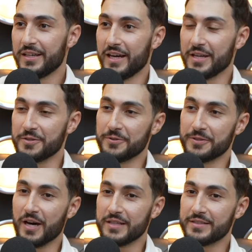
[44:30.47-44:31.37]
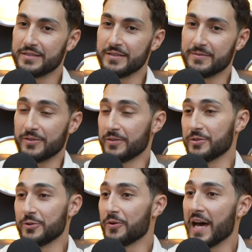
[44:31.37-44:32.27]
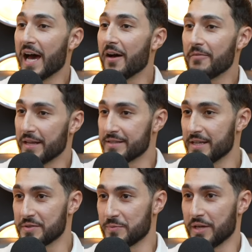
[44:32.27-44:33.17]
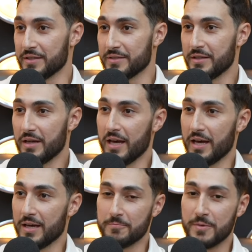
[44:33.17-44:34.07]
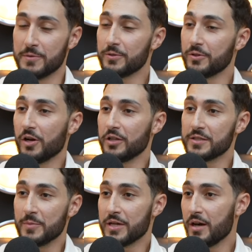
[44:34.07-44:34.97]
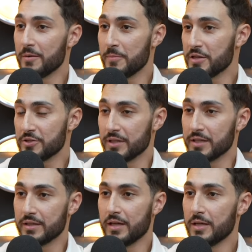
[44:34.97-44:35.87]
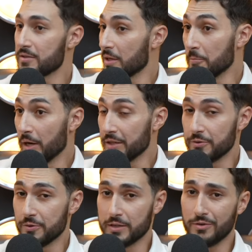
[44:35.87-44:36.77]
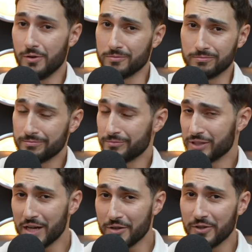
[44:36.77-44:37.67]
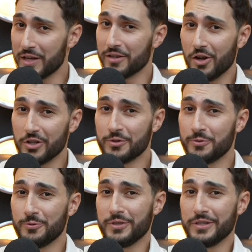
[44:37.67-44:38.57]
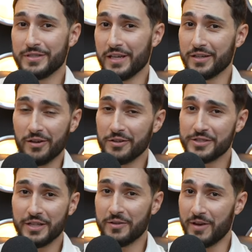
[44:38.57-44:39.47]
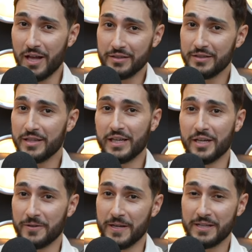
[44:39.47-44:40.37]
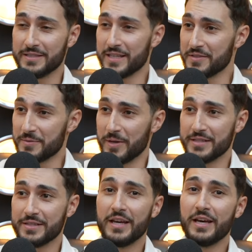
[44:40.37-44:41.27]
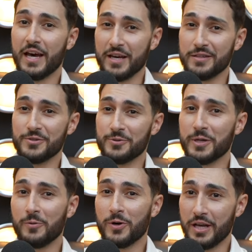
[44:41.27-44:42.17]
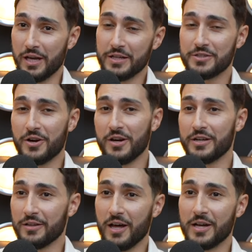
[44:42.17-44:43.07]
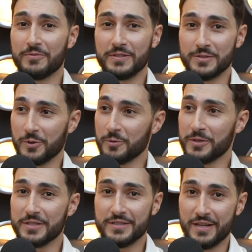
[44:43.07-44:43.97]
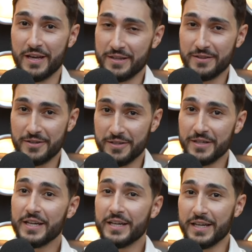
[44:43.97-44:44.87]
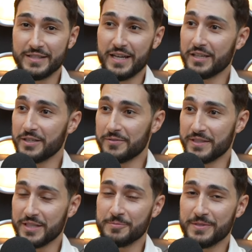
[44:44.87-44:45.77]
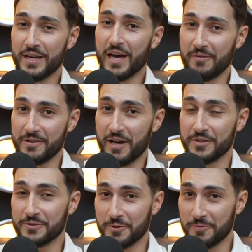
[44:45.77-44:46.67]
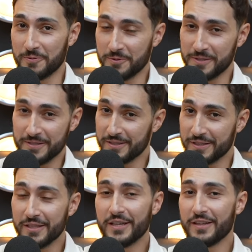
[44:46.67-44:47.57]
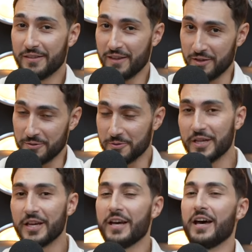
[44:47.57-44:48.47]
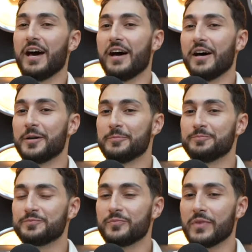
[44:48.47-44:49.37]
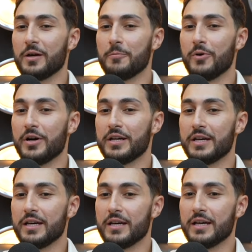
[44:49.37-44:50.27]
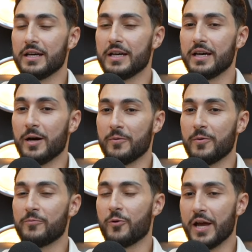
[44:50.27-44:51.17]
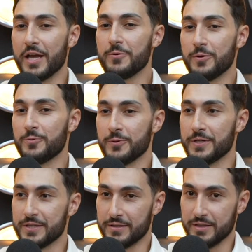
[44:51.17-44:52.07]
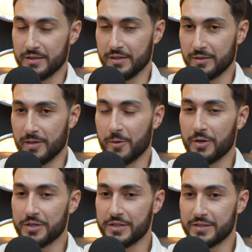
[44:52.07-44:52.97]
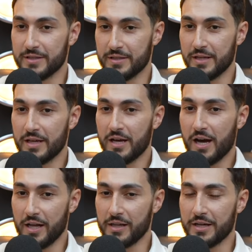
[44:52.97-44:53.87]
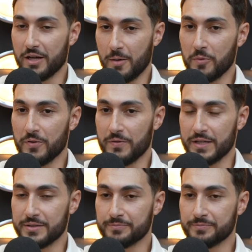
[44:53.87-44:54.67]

and you're not you don't have that safe space and maybe your colleagues might not mention it some might do and yo shout out to any colleague who is acknowledging and validating and creating the safe mm-hmm. space and doing what hr and a lot of these workplaces and their executive teams have not so if you're listening thank you um, but for anyone who is listening i want to just highlight a couple of things